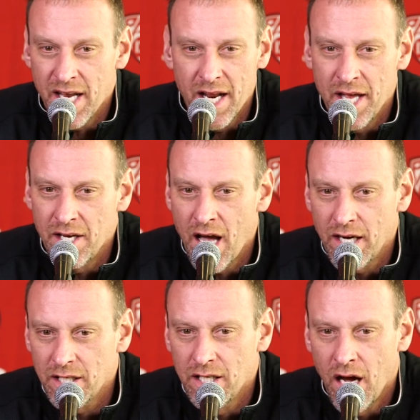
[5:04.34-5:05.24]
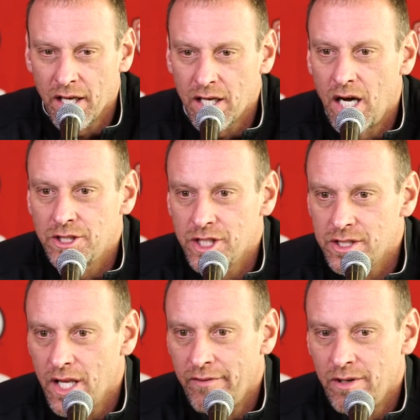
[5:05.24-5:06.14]
and not on a
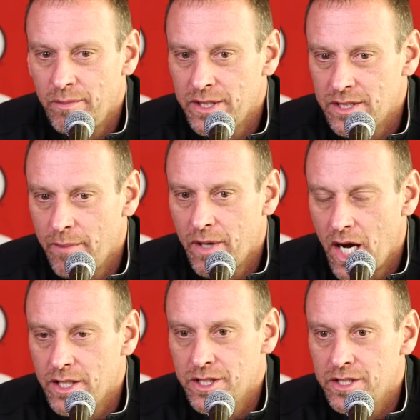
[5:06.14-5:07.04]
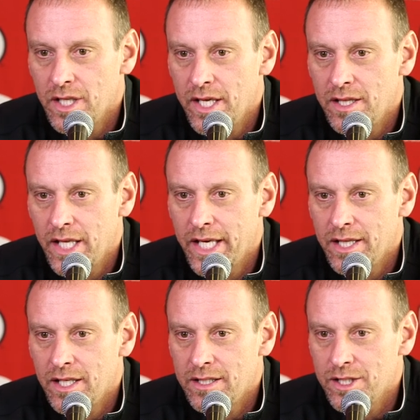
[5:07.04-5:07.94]
conscious level, but subconsciously
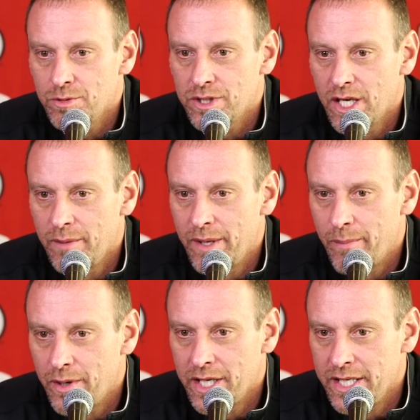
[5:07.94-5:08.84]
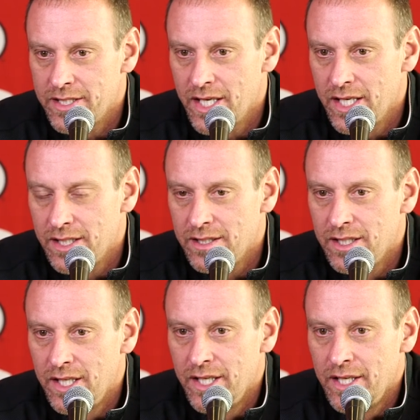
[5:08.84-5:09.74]
thinking that this was going to be pretty easy. And
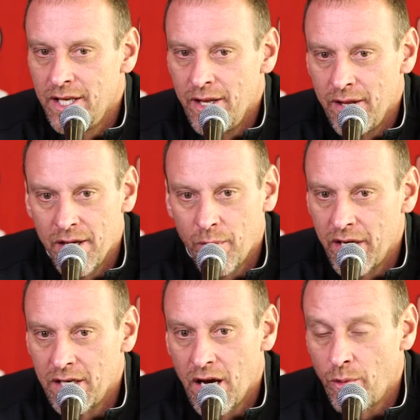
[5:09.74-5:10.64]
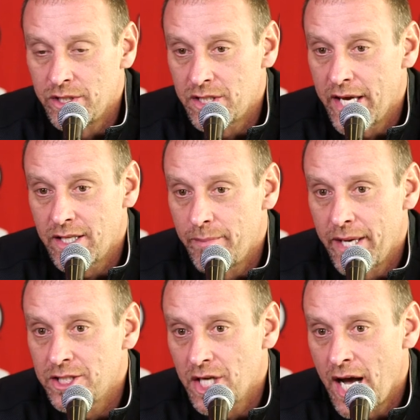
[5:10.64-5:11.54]
yeah, we didn't always take the
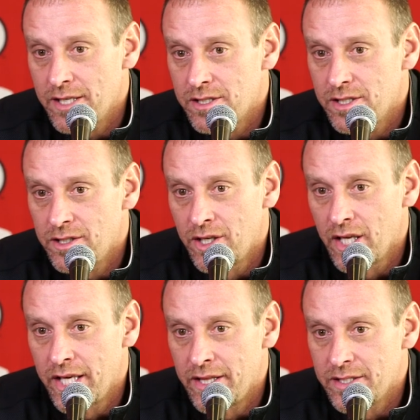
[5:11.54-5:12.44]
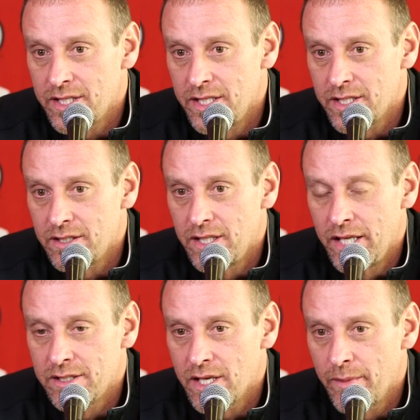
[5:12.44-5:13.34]
best shots early in the season.
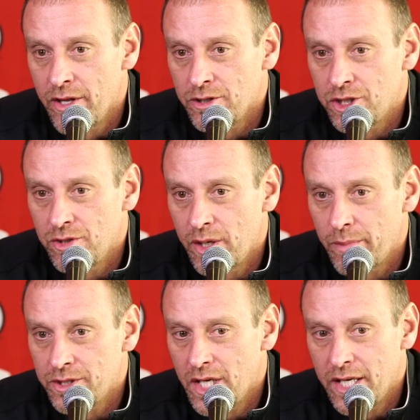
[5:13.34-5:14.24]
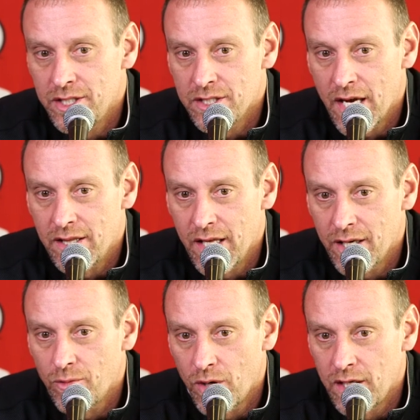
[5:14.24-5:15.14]
And some of those shooting percentages, I
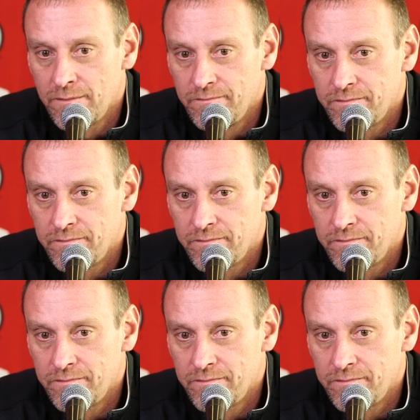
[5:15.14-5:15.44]
think, were